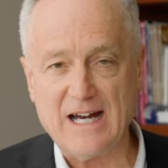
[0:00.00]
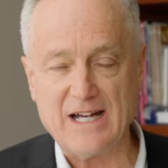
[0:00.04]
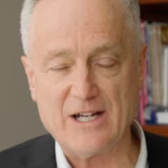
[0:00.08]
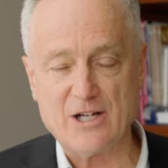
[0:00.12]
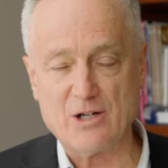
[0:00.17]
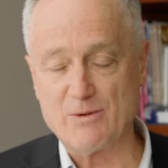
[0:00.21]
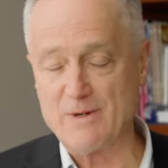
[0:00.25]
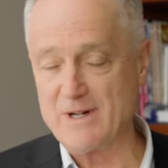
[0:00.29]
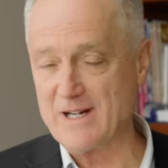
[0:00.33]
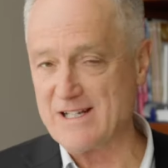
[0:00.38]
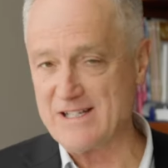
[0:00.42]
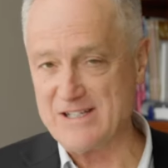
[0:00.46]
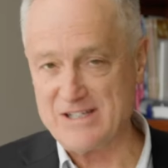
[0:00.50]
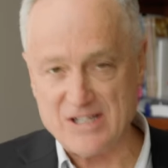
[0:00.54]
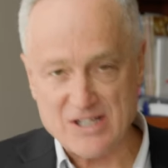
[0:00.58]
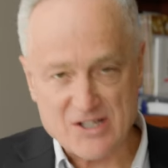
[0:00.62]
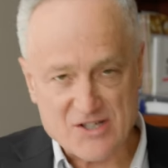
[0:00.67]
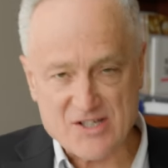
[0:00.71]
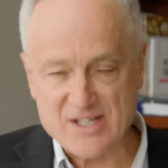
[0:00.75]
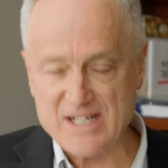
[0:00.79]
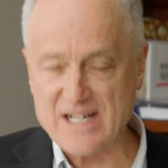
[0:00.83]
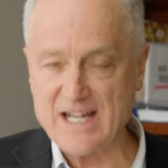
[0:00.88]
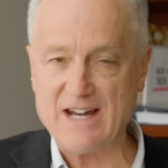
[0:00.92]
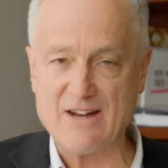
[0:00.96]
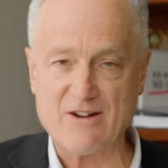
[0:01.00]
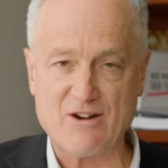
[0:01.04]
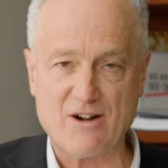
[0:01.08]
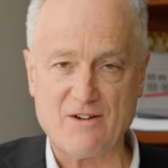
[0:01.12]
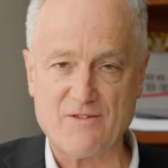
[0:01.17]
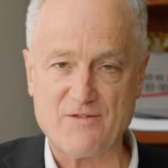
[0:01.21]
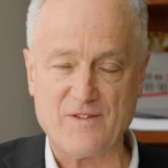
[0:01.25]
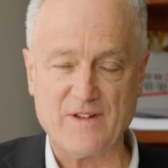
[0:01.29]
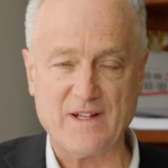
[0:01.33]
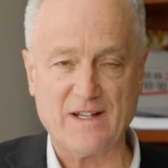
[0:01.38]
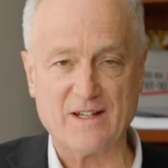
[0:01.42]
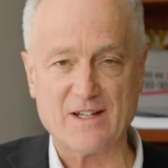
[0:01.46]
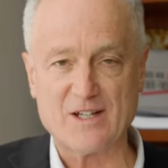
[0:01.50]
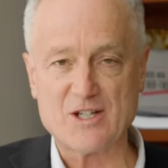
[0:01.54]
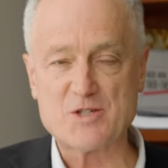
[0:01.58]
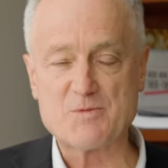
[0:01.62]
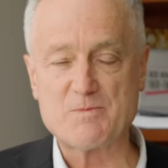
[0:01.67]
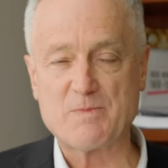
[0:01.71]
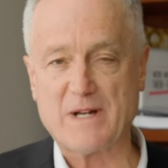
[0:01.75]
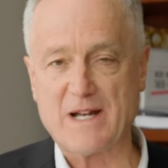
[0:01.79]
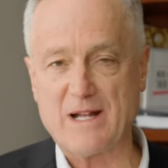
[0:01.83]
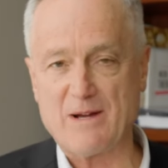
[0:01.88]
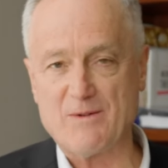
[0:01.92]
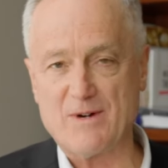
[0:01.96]
I don't want to discount our
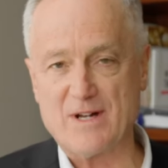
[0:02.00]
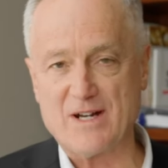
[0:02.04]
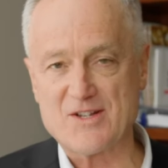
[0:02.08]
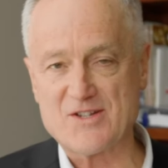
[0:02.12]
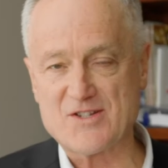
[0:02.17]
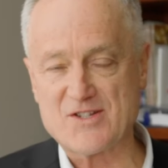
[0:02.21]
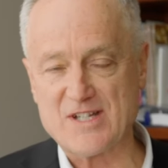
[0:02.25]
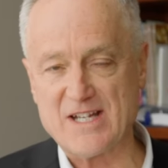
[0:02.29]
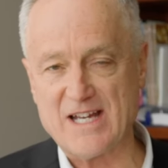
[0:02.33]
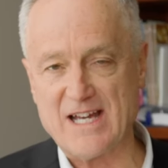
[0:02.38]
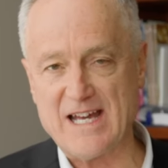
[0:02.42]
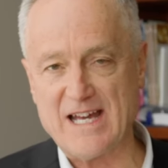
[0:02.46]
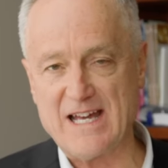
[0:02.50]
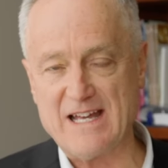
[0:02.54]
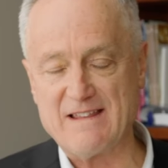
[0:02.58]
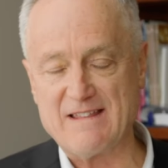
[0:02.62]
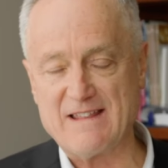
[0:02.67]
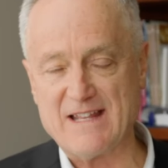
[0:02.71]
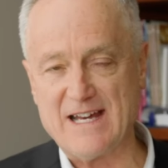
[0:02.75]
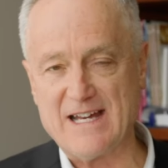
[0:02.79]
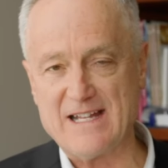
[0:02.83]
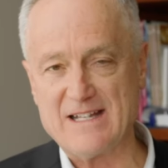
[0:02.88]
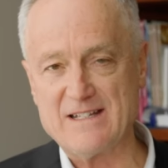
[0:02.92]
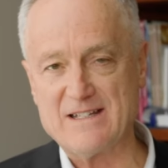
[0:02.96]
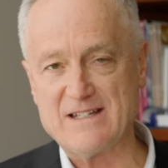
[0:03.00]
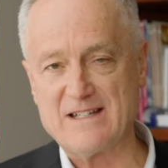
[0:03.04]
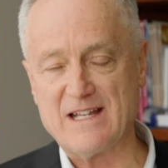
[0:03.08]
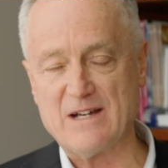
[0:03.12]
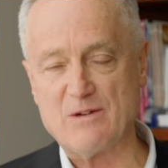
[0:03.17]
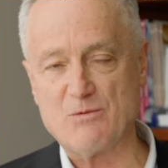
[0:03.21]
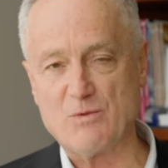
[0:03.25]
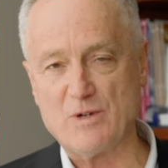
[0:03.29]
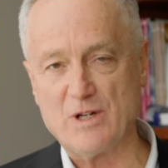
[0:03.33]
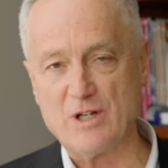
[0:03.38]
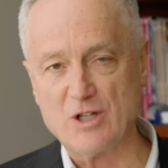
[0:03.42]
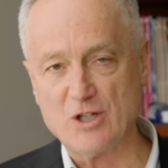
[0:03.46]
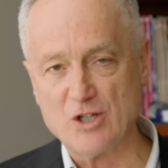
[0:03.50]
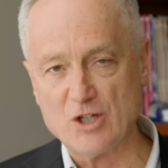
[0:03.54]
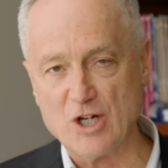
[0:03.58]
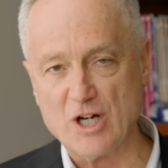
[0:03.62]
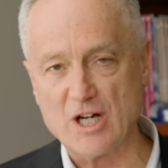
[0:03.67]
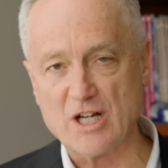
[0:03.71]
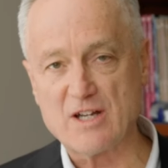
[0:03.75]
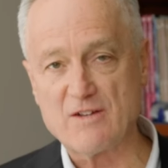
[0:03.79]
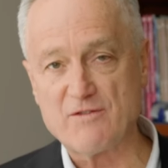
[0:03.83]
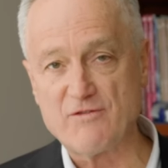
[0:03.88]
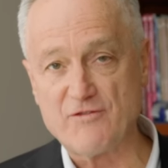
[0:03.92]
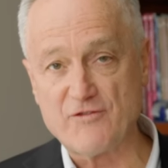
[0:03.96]
feelings, but I want to say that, that we
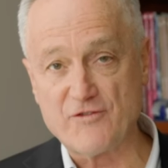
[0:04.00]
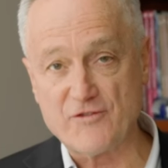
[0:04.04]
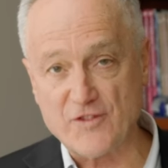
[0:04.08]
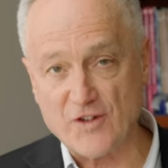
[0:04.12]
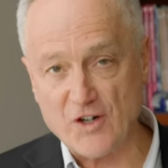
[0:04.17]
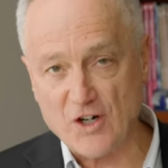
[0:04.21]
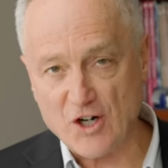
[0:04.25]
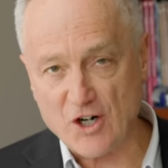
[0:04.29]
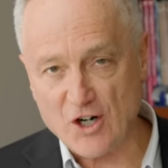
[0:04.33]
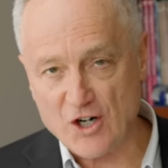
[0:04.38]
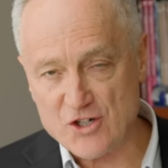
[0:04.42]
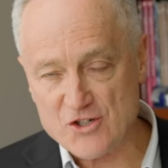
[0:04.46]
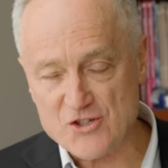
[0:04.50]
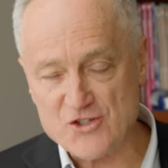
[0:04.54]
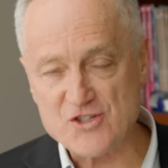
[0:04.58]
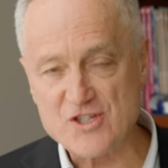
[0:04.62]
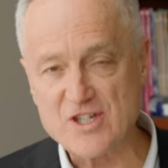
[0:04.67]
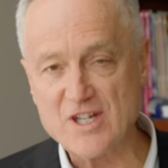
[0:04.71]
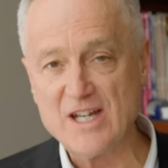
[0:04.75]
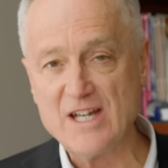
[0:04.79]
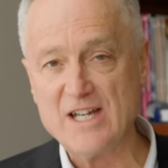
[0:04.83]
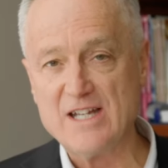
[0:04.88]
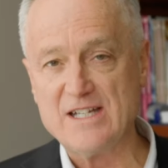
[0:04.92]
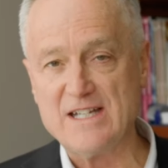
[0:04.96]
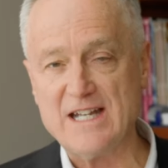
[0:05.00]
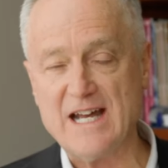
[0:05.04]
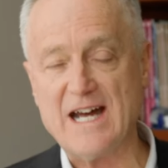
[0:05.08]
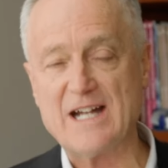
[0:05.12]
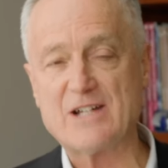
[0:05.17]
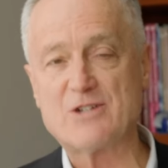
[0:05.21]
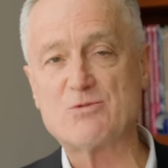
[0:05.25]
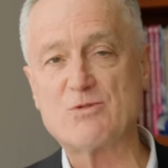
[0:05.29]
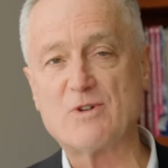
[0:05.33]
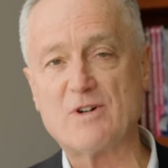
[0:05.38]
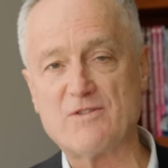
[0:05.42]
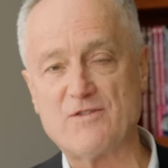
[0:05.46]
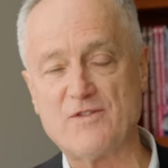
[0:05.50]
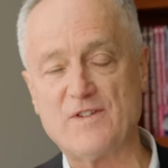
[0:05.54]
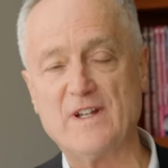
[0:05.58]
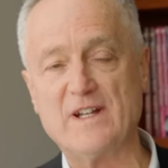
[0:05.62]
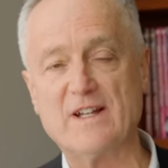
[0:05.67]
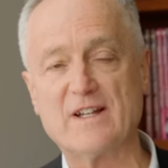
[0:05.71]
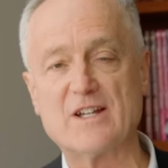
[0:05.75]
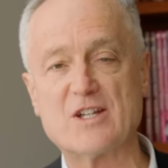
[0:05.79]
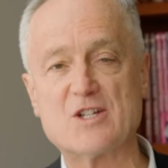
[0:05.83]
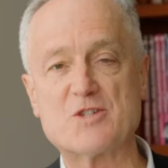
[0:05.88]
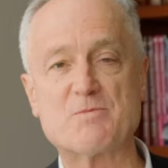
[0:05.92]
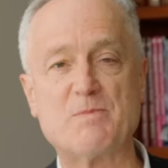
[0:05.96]
look first not to our
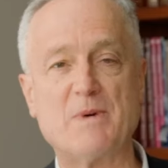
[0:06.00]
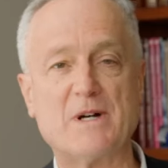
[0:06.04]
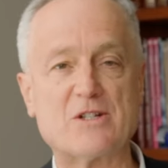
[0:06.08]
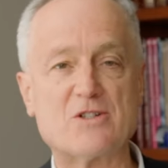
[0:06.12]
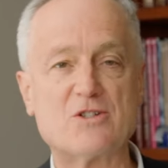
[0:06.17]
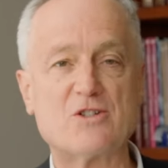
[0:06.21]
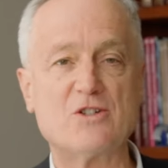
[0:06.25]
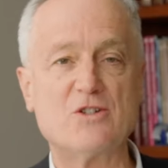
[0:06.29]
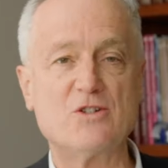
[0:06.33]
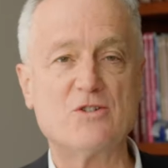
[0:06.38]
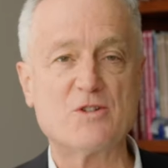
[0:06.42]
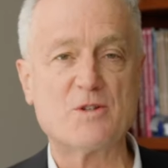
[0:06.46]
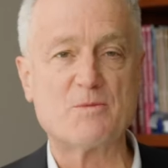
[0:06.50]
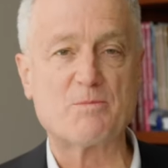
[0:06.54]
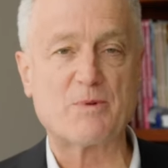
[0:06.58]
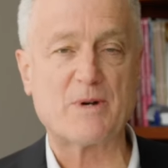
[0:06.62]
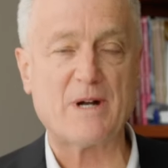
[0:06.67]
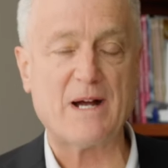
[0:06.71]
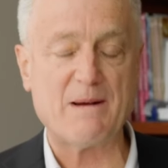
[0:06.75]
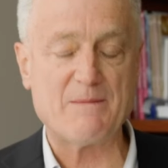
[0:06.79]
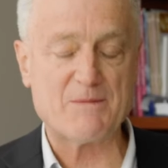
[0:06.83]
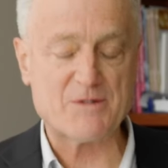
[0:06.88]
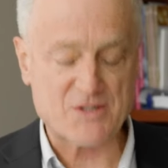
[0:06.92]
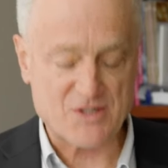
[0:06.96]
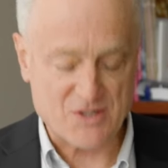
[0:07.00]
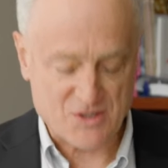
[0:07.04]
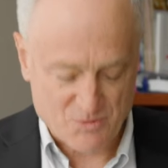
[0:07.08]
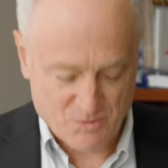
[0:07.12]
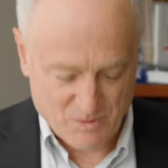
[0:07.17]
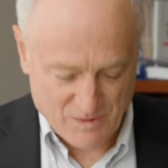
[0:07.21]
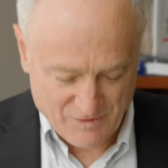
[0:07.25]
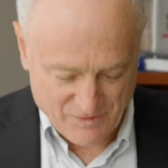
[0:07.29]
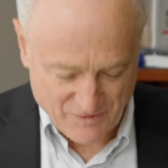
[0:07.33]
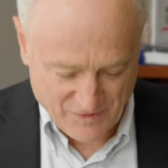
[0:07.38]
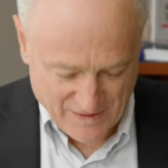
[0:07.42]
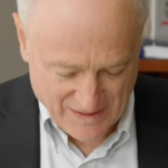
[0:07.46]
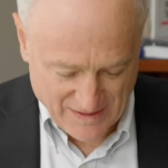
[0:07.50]
feelings, but to the promises we